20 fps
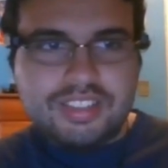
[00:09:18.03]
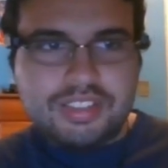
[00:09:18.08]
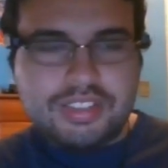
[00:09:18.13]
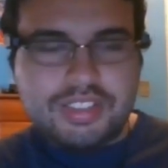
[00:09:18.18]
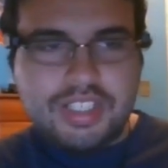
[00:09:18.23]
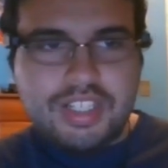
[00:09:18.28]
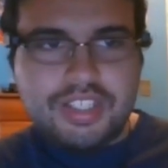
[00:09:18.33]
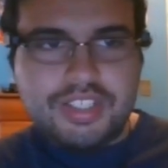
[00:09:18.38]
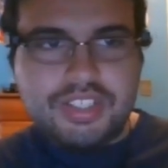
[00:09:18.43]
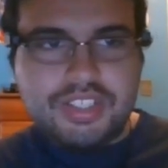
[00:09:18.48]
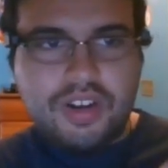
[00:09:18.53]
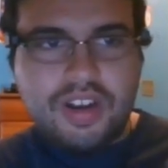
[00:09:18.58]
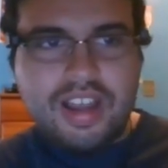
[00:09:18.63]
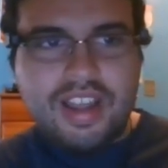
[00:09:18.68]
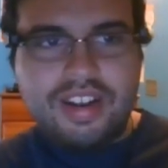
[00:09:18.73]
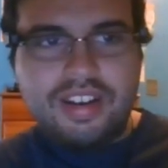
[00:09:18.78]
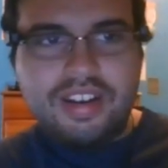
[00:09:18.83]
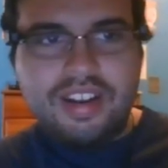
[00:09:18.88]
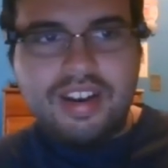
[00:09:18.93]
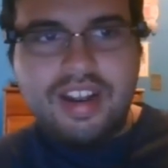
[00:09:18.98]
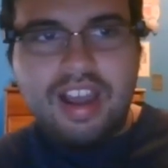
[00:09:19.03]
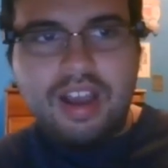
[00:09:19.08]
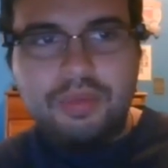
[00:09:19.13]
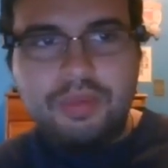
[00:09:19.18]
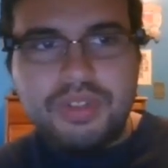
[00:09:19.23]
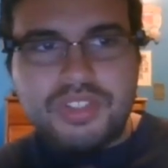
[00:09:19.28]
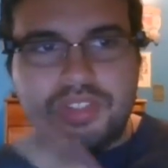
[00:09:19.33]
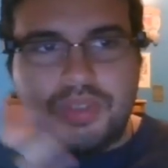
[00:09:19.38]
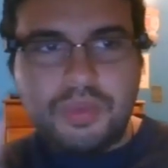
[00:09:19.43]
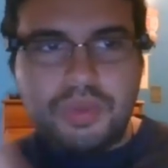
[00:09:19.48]
Okay, so and I
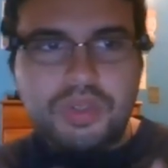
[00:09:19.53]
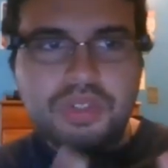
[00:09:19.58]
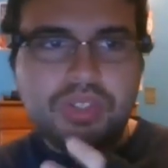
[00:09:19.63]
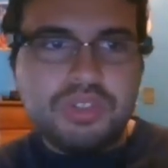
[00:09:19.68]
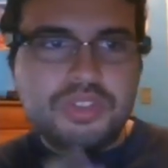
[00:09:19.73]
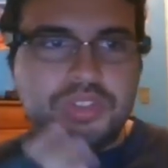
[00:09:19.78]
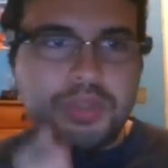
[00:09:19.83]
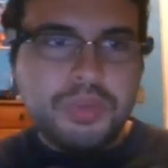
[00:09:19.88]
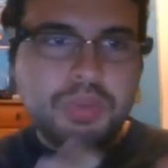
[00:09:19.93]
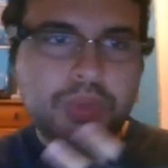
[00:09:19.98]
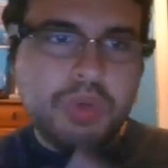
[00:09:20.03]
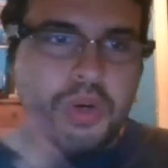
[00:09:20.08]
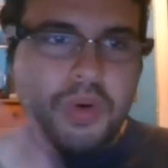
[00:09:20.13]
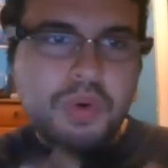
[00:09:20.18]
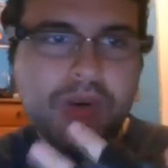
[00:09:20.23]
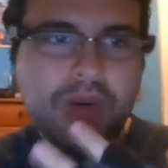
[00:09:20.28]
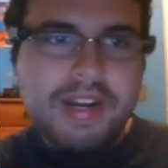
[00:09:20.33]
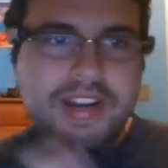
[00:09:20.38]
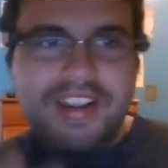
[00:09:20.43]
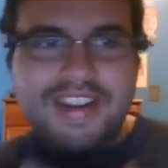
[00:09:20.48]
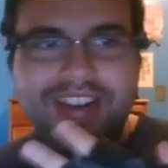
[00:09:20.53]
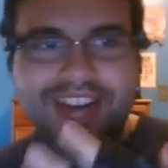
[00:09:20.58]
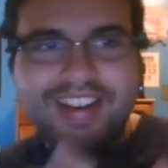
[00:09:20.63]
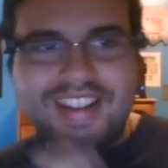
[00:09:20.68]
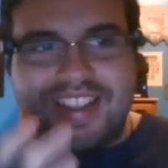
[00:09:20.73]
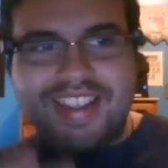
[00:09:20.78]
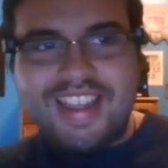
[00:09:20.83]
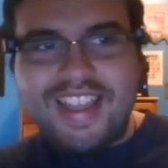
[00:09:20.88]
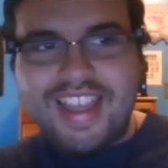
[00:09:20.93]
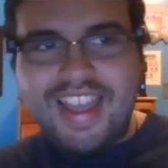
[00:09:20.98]
was doing the
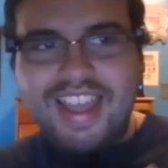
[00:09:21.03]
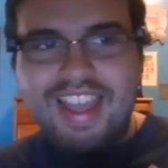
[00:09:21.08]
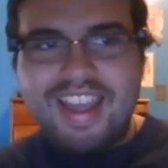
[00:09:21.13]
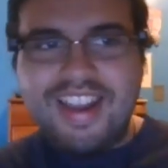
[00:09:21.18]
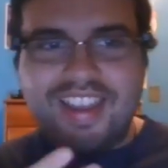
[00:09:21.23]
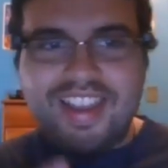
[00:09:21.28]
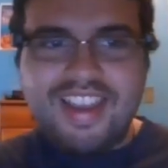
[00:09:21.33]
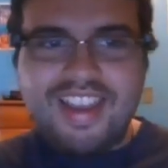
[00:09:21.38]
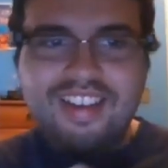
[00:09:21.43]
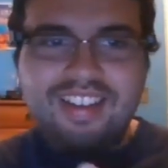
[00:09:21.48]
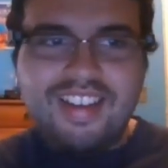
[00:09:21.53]
touring, and